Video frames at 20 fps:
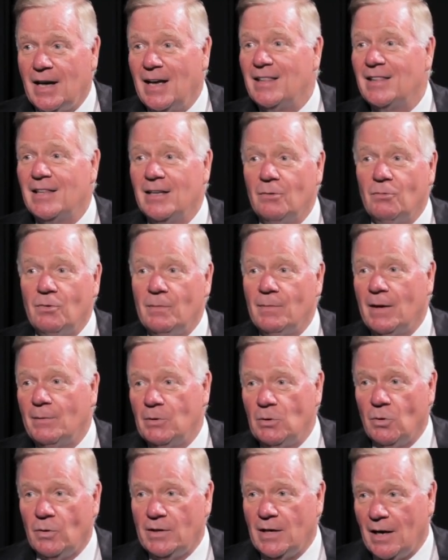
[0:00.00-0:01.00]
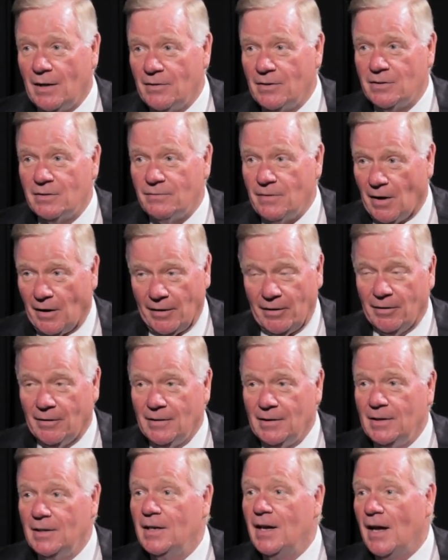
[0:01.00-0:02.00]
I mm-hmm. think we might be going down this failure.
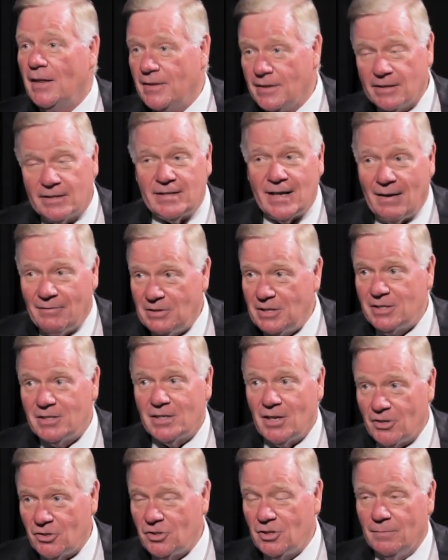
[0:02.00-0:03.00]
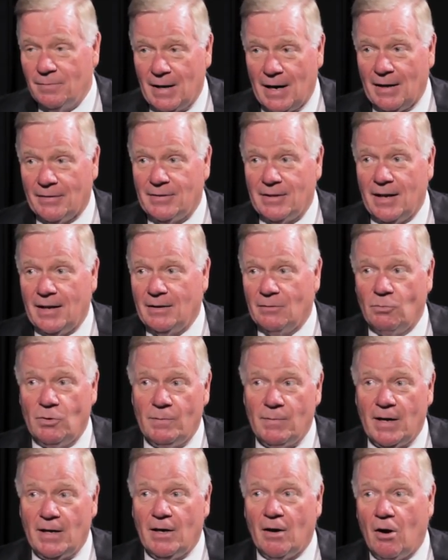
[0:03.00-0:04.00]
And then let's have a discussion about that, and we
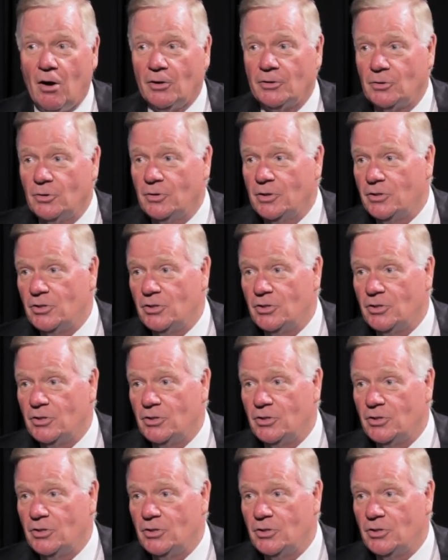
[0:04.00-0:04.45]
may alter and